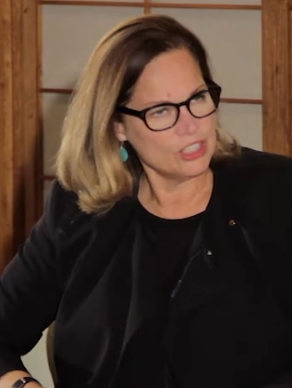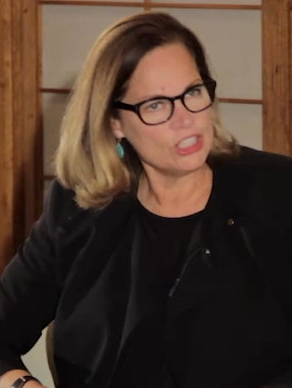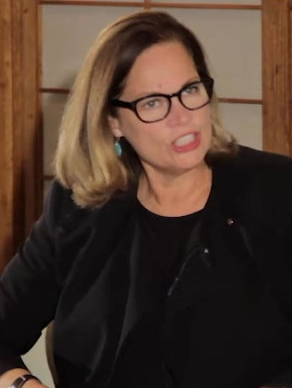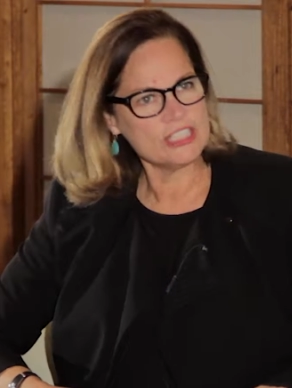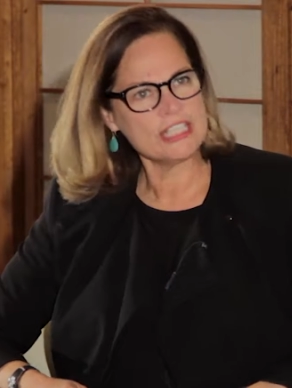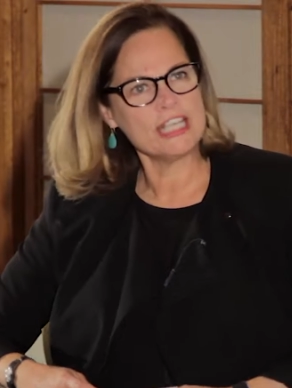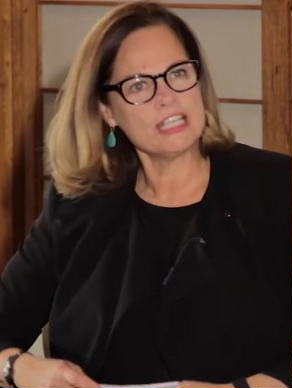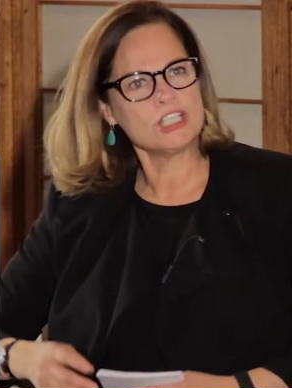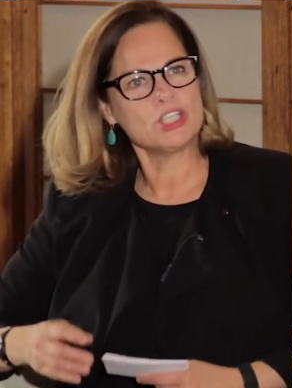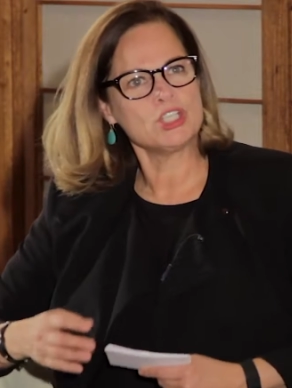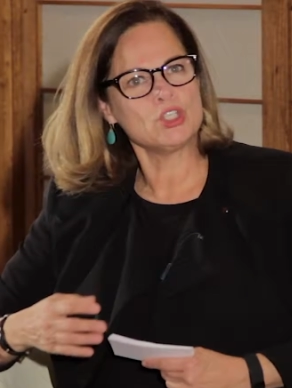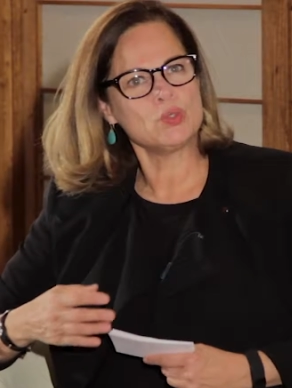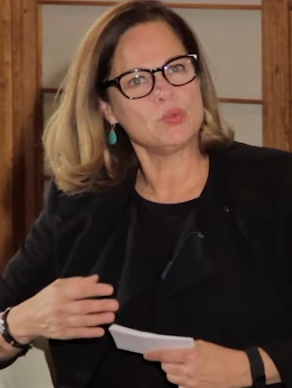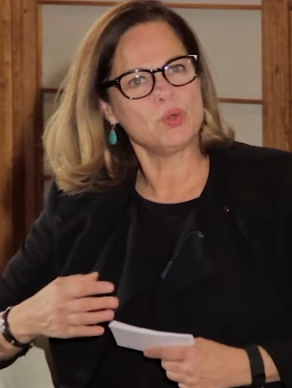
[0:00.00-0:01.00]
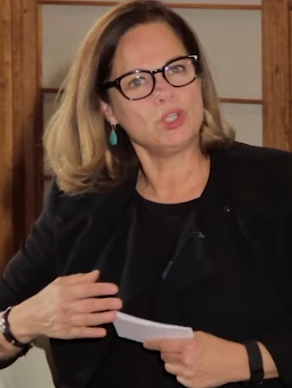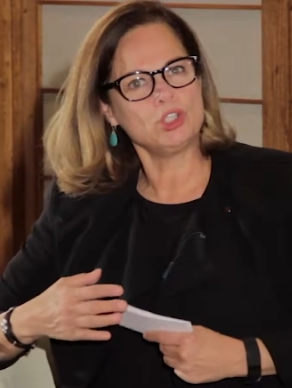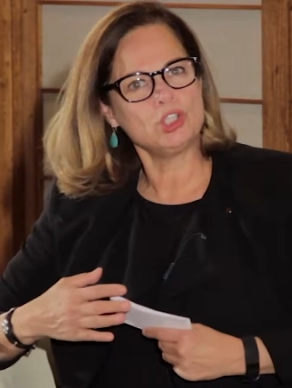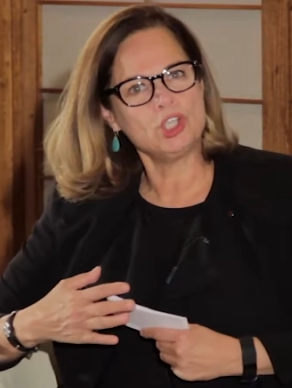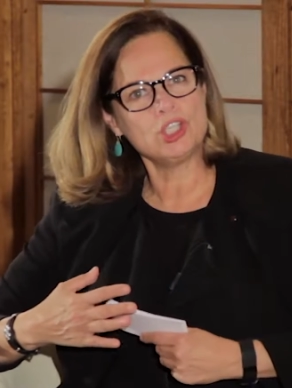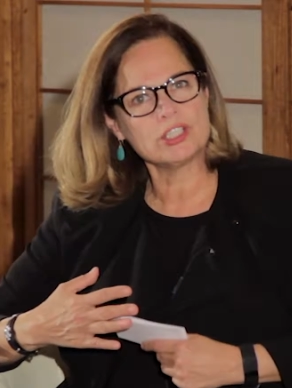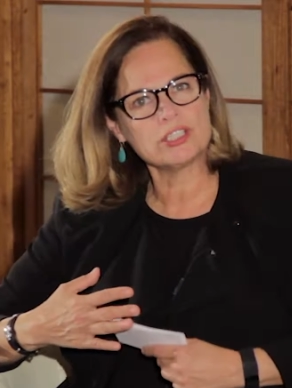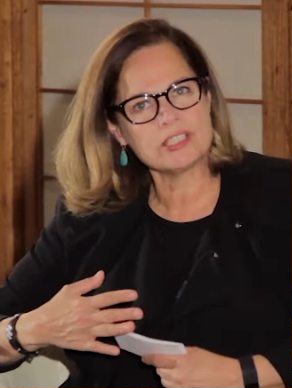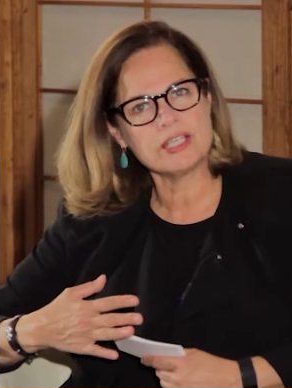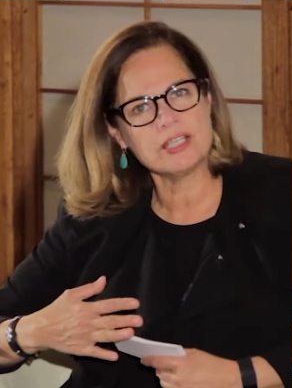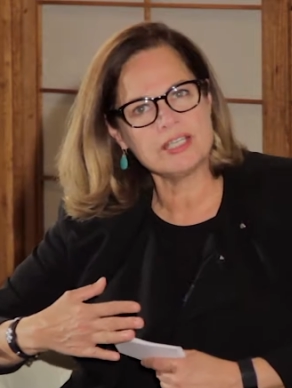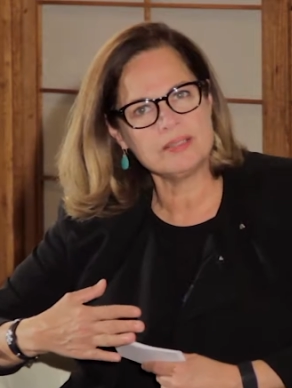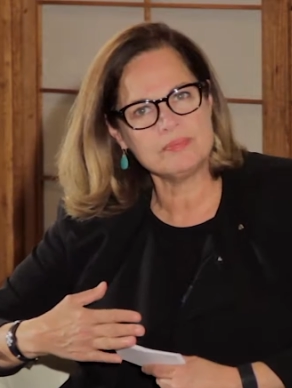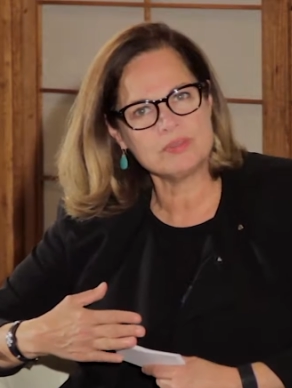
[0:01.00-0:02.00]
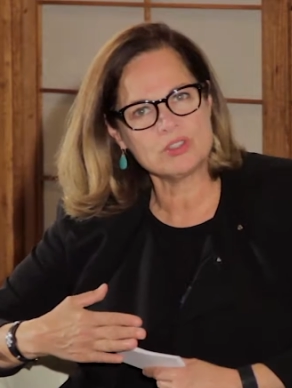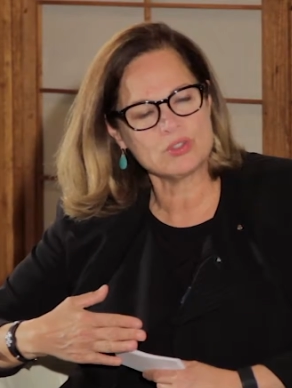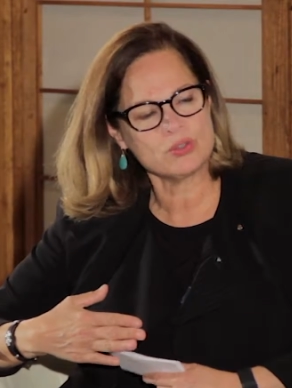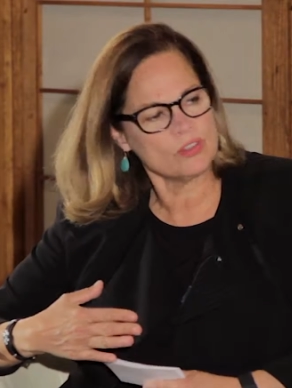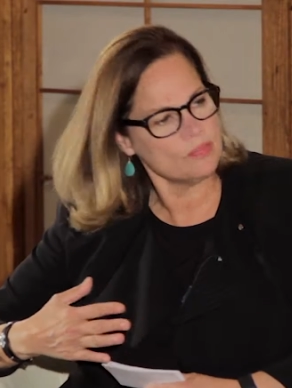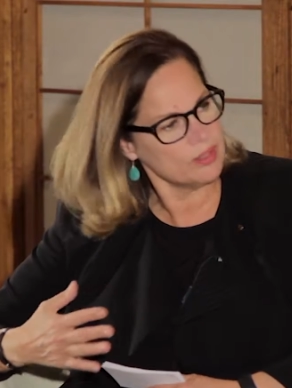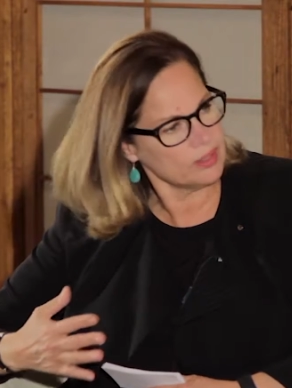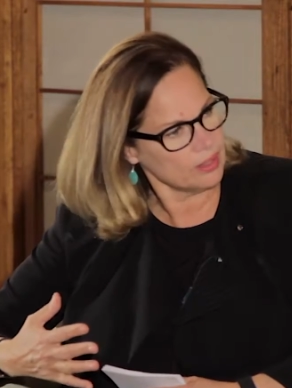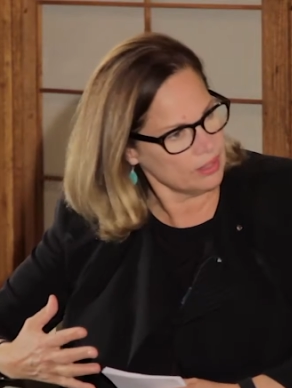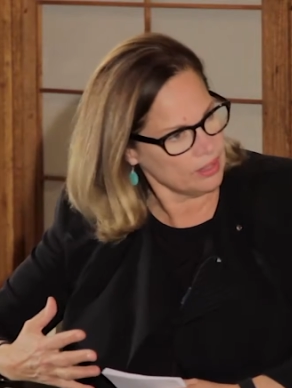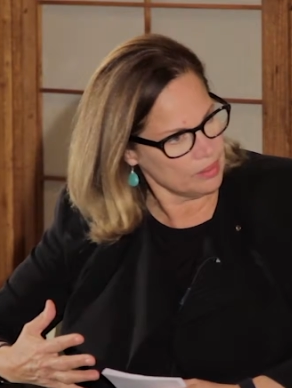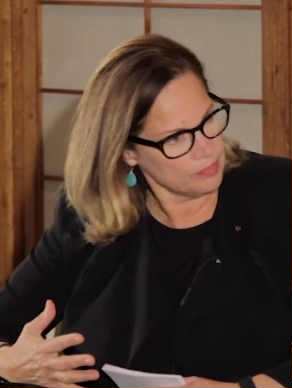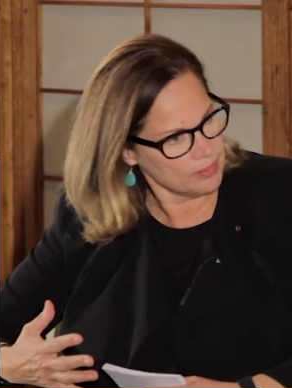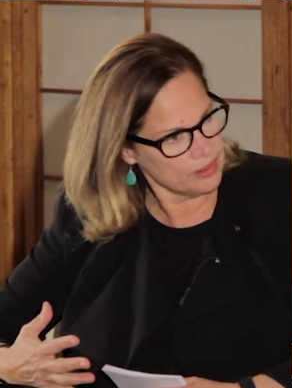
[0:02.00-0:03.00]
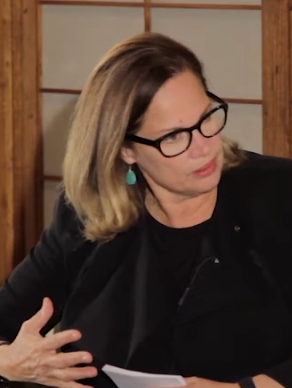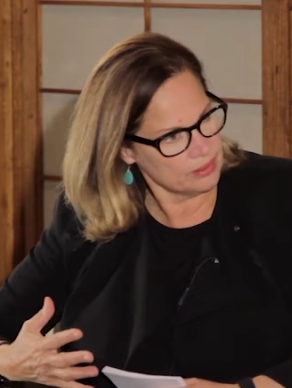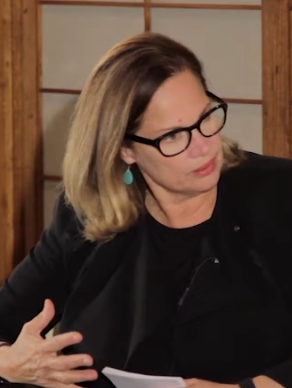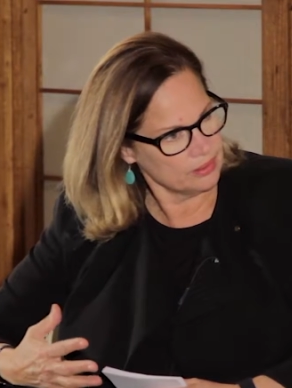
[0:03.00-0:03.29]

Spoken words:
Did it take you a long time to sort of make that happen?